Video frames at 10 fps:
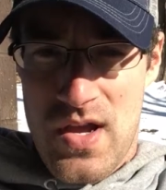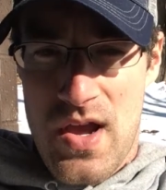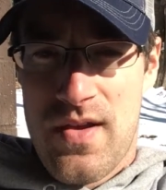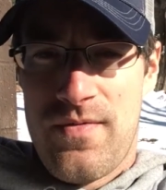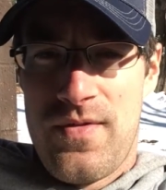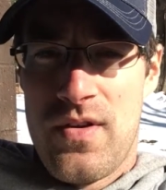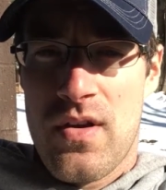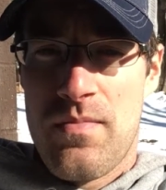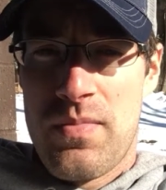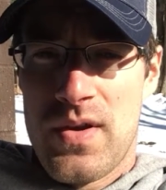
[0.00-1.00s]
and fear
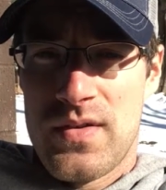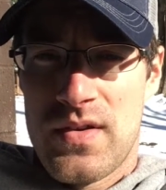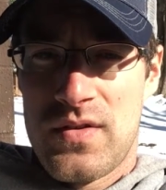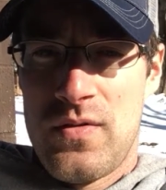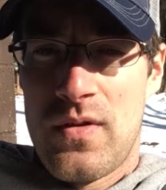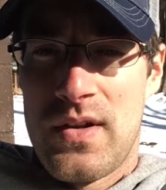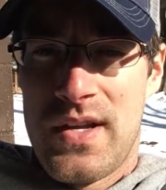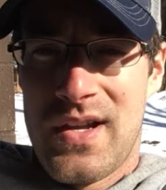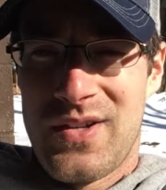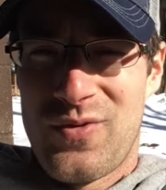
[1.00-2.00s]
compels us to
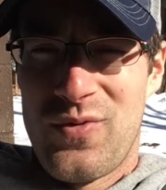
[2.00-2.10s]
cling